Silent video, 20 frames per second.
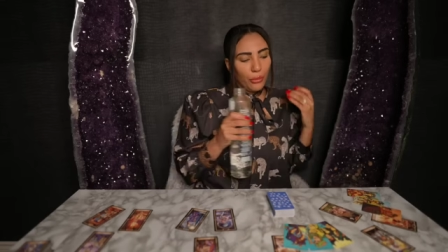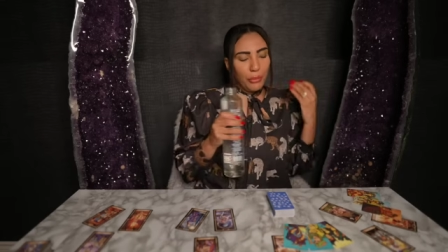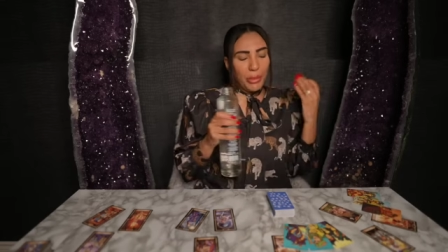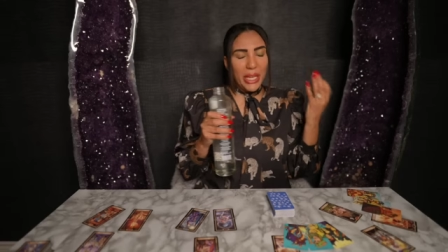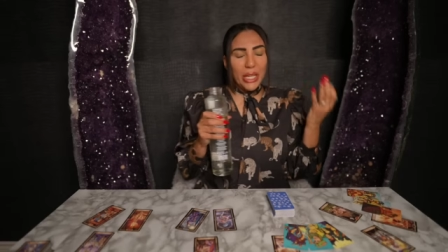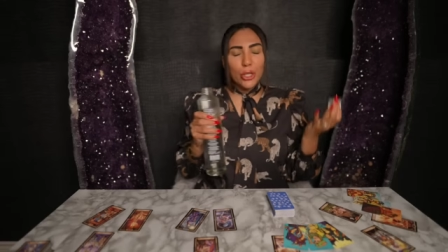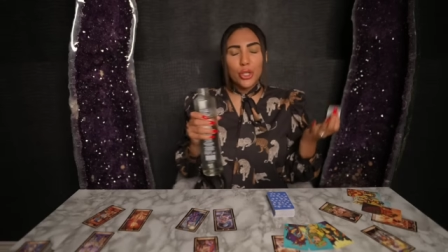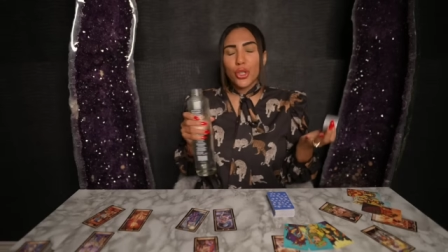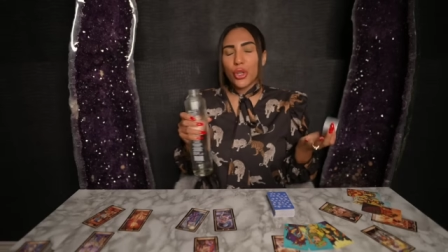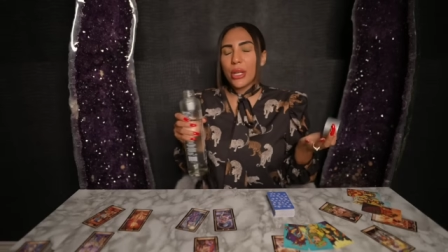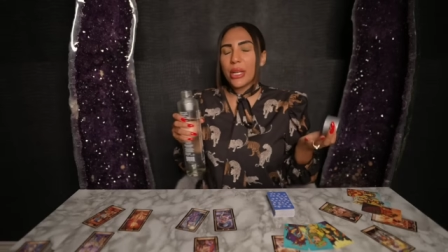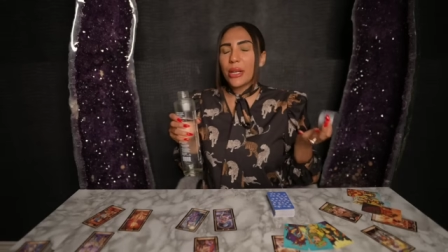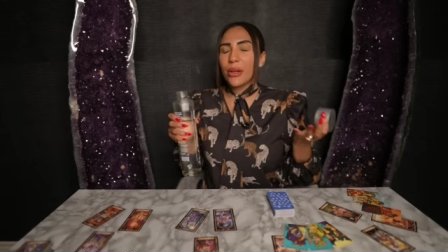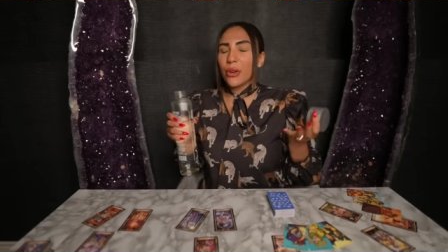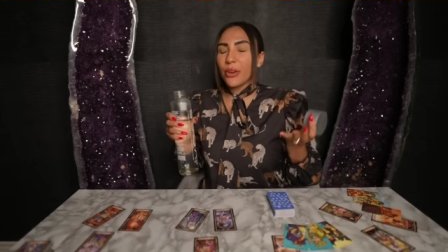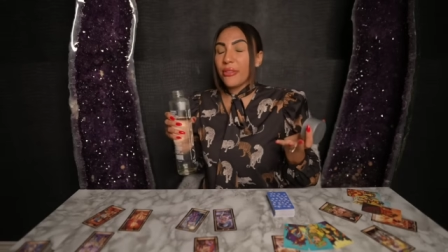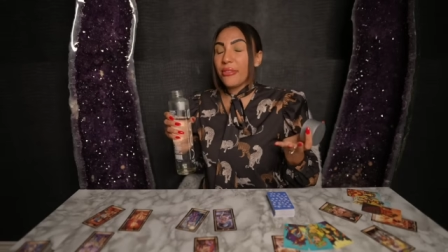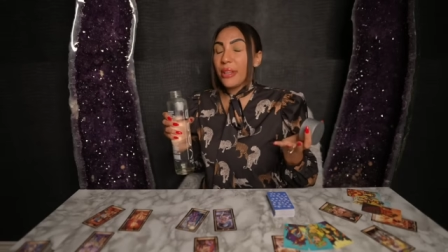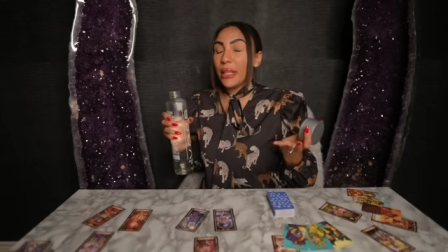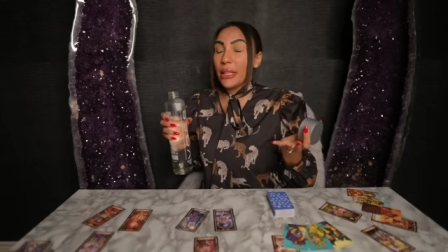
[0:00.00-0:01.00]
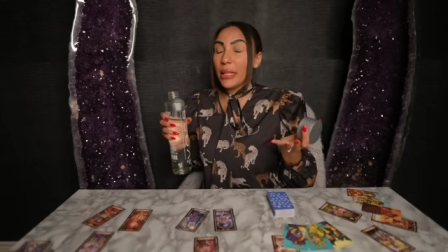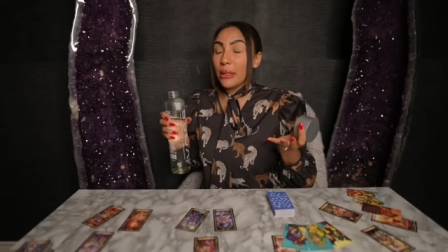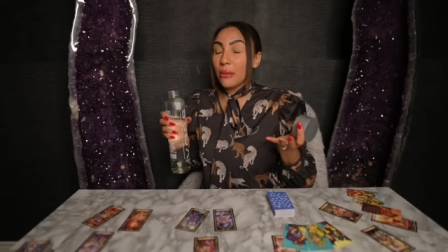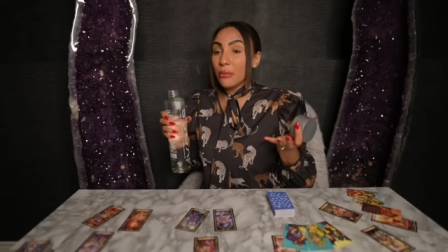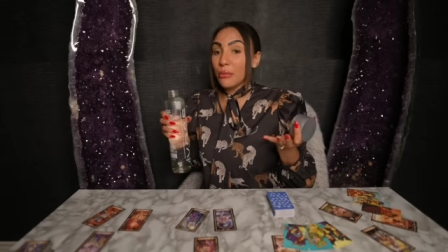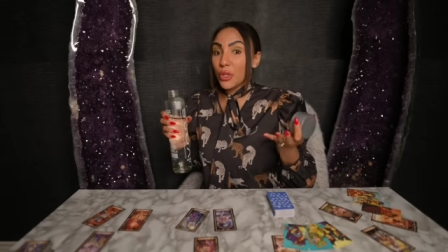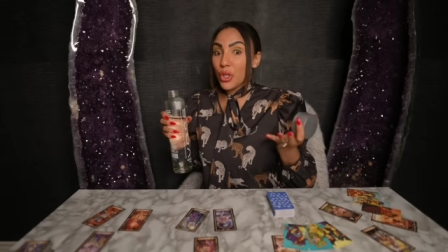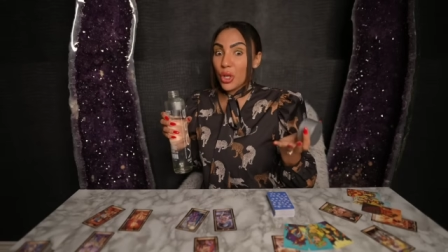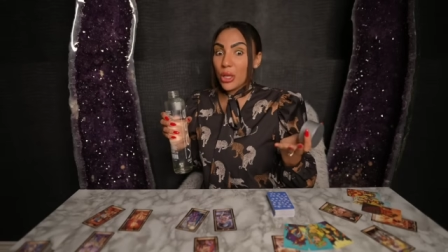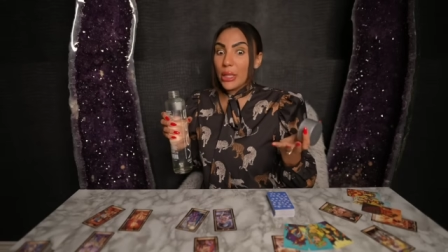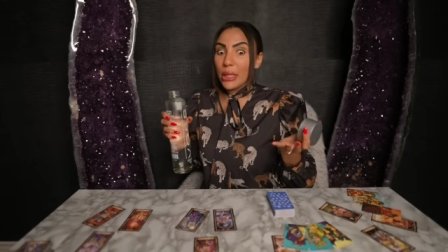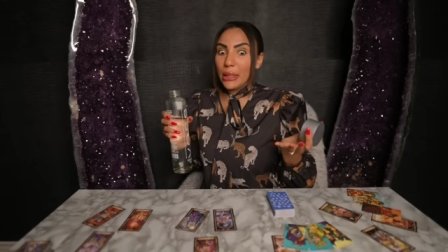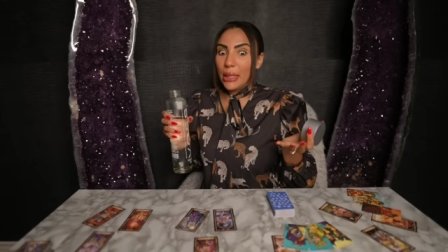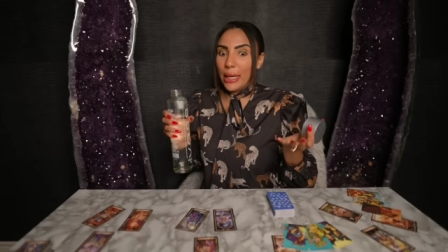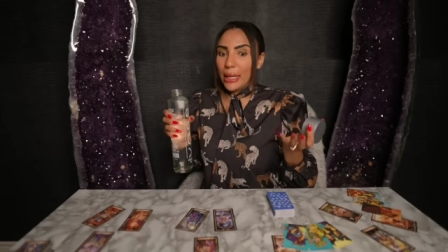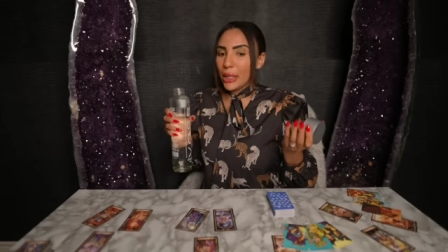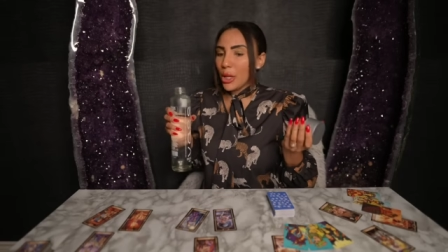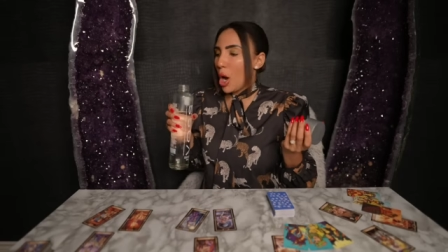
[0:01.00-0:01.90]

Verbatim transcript: being treated or feeling treated like an